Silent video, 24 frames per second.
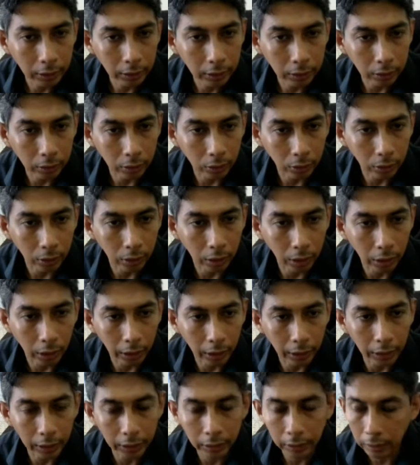So
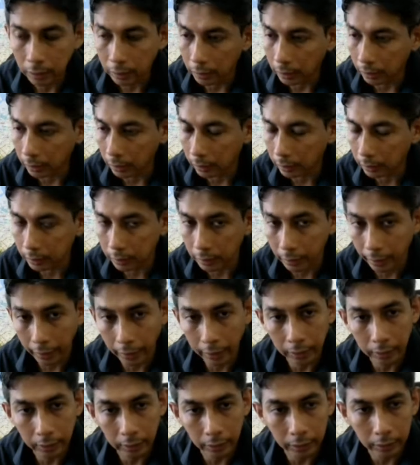again, stack
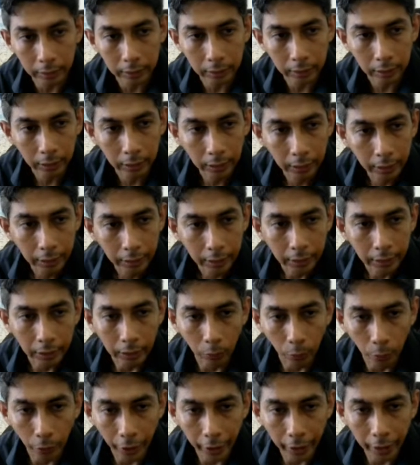is
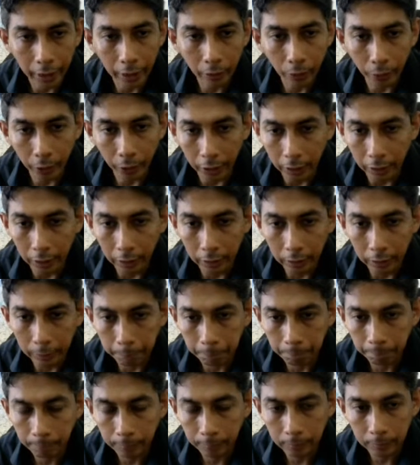the way we
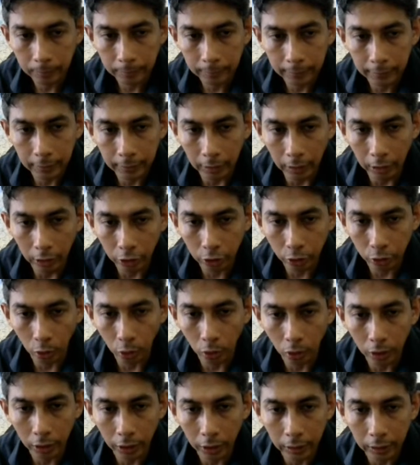
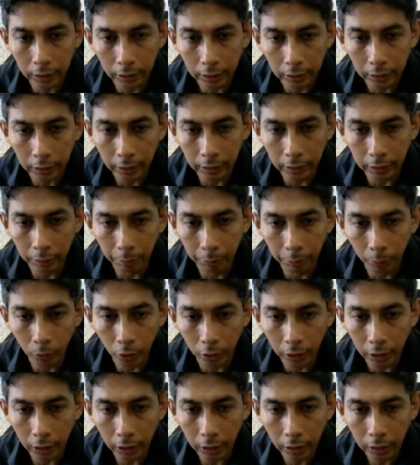store data in the
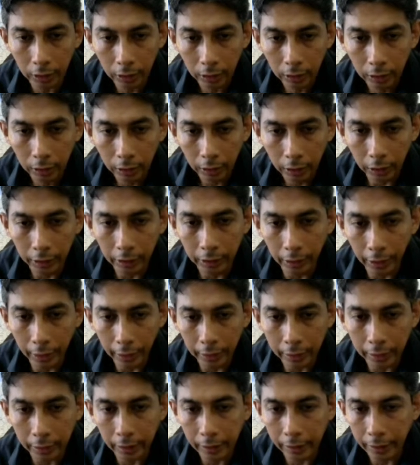memory in the
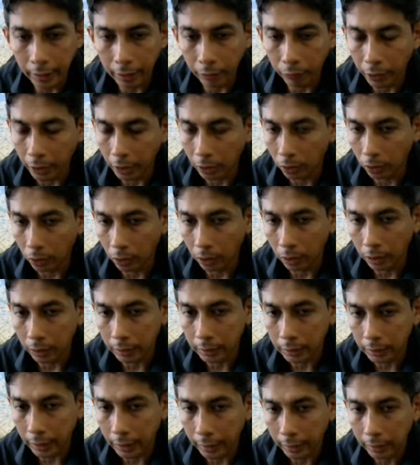area that we call a
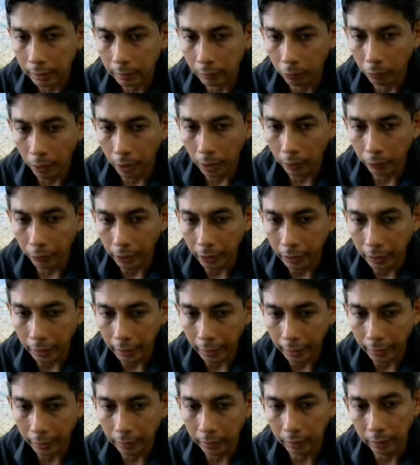stack, where we
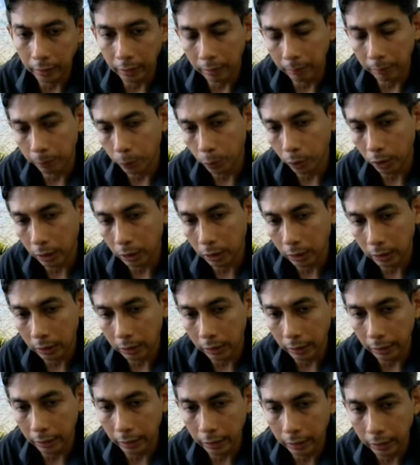can put
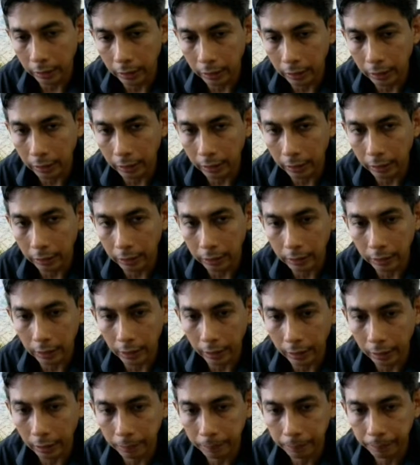the data in the
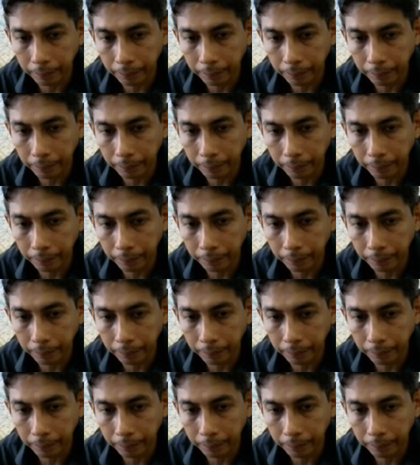stack